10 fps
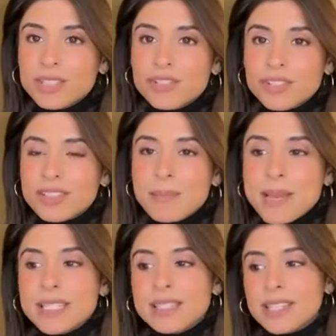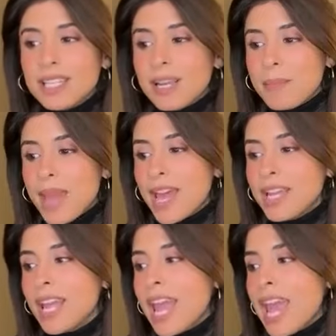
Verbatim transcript: He's just an amazing leading man.